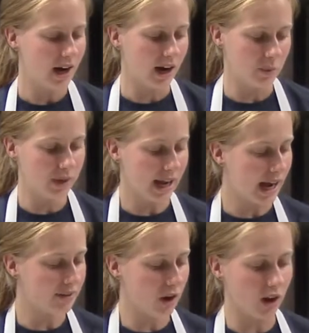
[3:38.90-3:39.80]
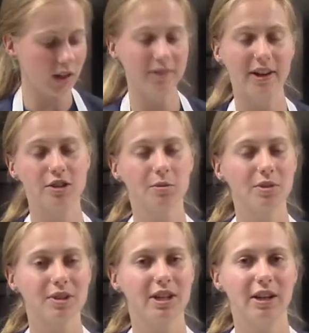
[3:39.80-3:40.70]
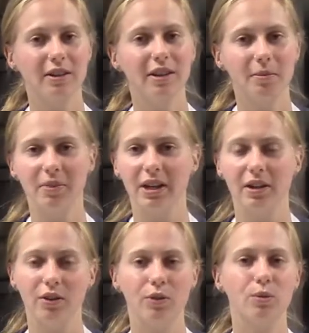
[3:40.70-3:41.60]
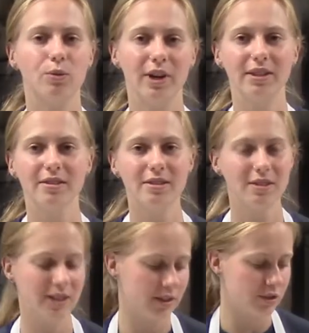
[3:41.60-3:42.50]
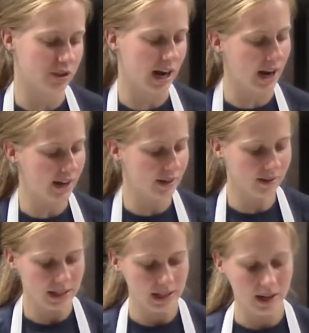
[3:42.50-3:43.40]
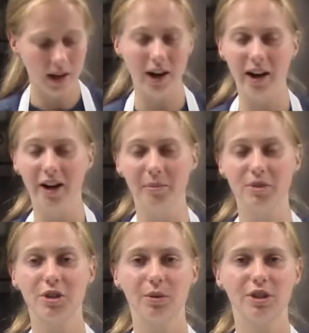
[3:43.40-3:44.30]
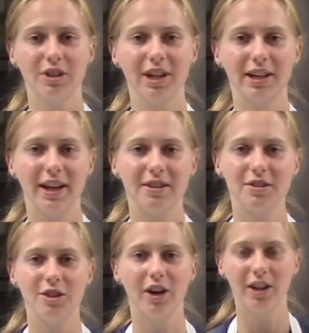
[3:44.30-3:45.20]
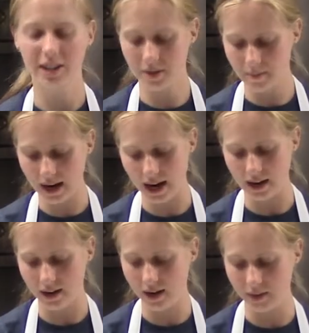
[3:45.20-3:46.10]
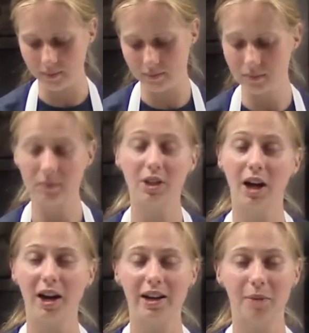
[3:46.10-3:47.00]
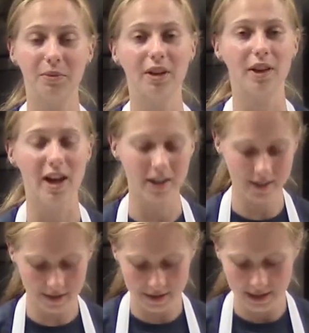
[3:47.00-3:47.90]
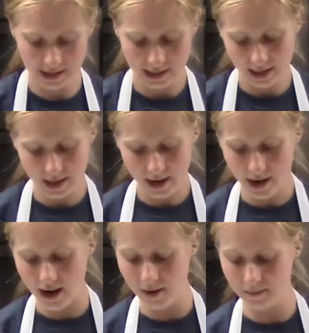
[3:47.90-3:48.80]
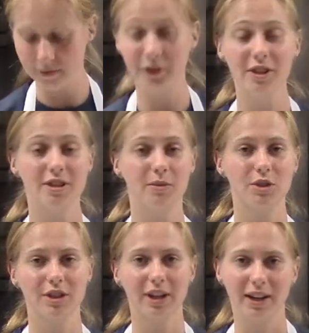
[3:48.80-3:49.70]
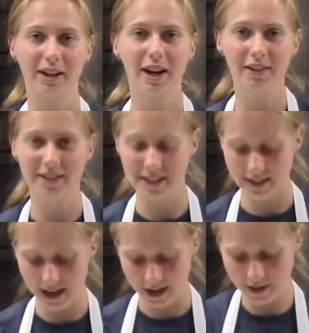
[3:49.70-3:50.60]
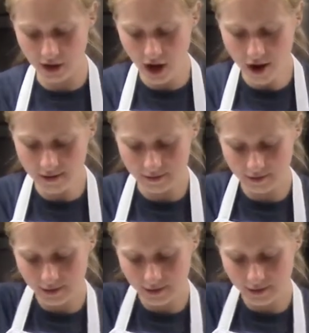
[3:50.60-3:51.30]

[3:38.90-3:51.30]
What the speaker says: We have all our vegetables here. They've been rinsed and dried. So we're just going to get started by cutting up the lettuce. First I'm just going to cut this end off.